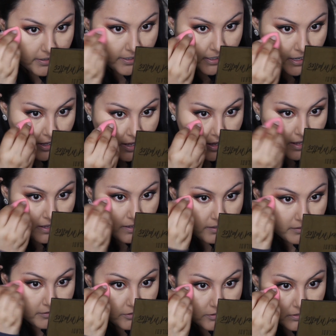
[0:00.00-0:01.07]
Like,
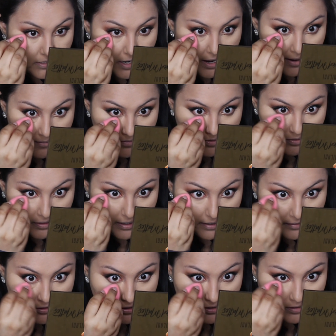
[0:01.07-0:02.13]
there's times when
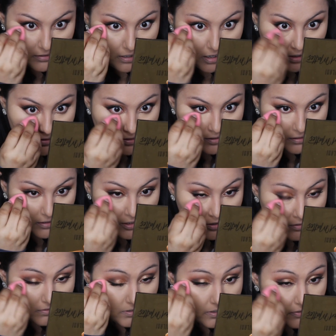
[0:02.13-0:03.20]
I just constantly
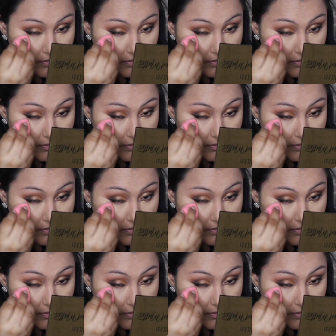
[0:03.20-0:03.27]
use it,